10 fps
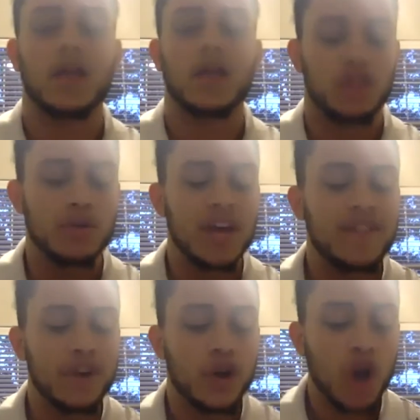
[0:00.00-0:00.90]
You
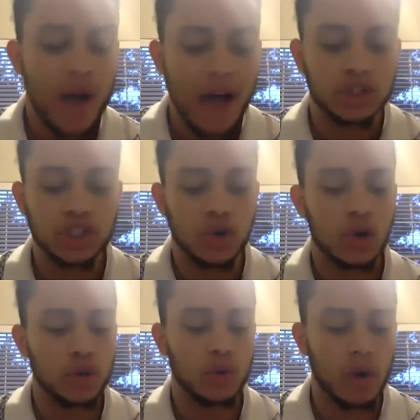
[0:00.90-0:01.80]
never know how
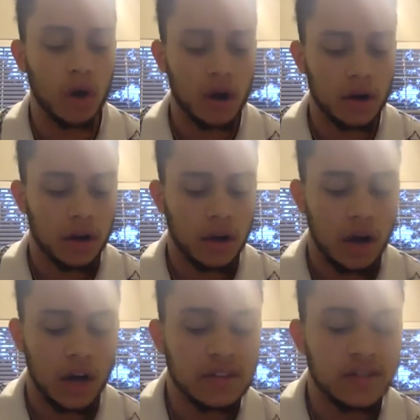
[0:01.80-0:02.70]
strong you are
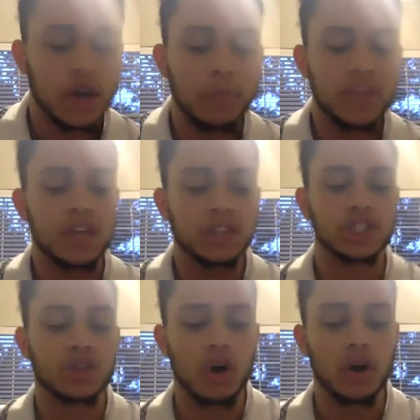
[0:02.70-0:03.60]
until being
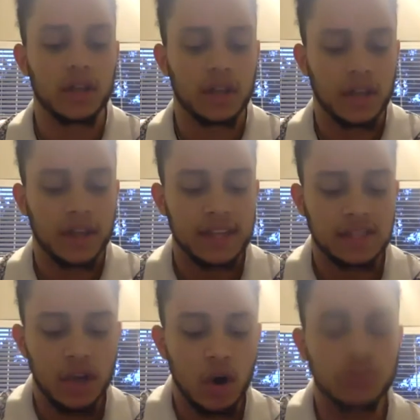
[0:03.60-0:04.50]
strong is
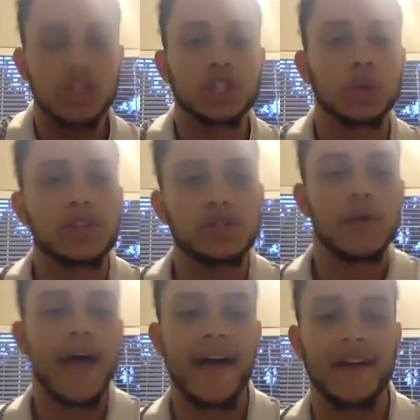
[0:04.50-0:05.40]
the only choice you
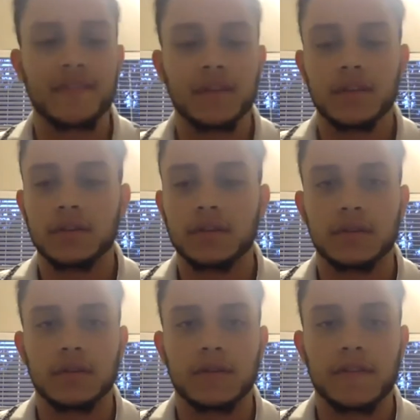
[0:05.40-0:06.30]
have.
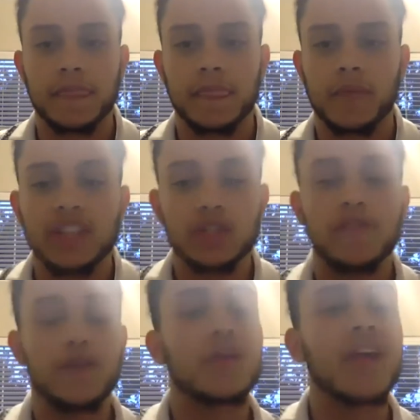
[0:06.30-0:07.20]
Right? So if
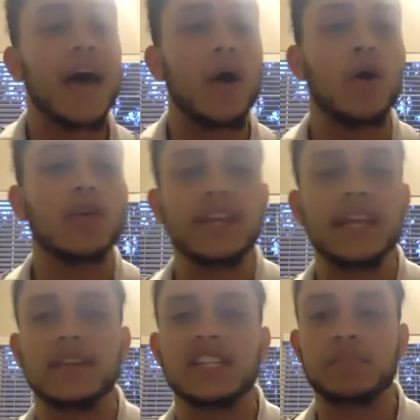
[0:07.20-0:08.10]
you're not all in
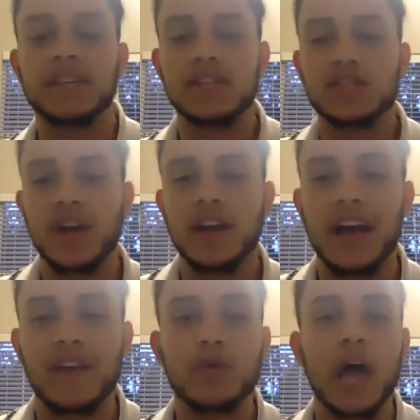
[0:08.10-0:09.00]
this business right now,
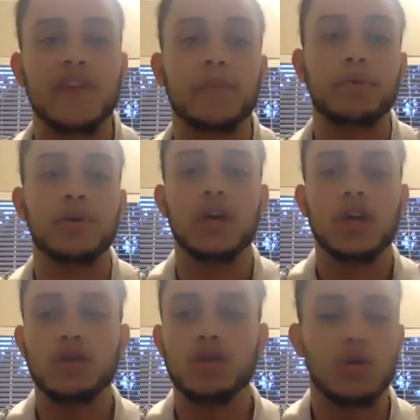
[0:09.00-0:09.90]
if you haven't put,
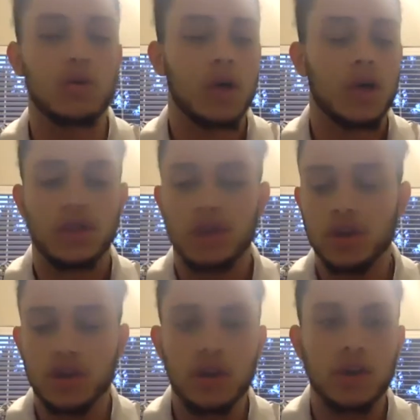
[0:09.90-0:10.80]

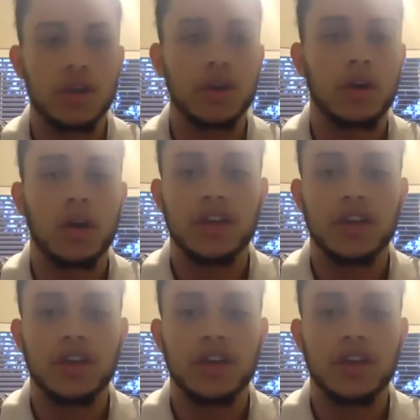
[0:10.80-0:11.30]
your